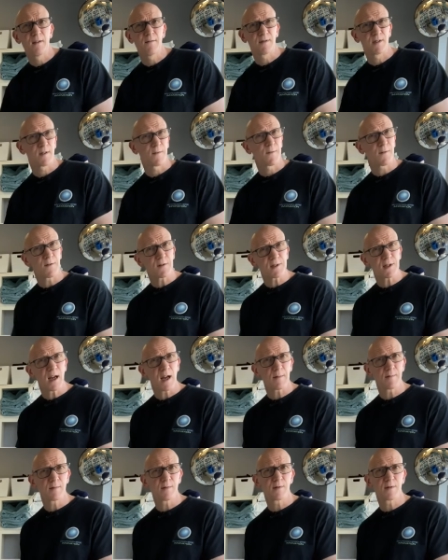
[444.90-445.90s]
It's the first
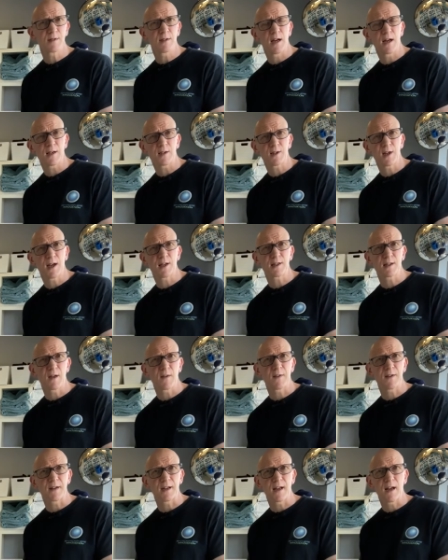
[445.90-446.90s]
time uh, changing
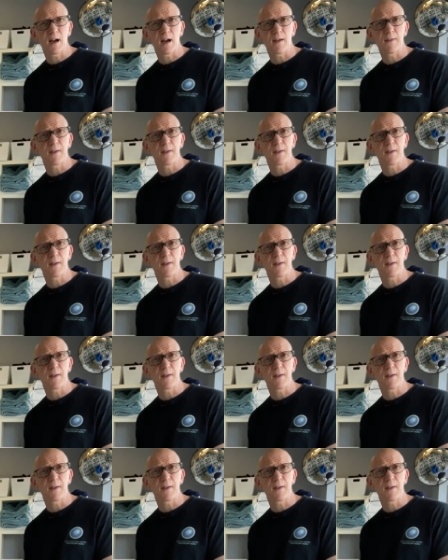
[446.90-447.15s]
of the DI.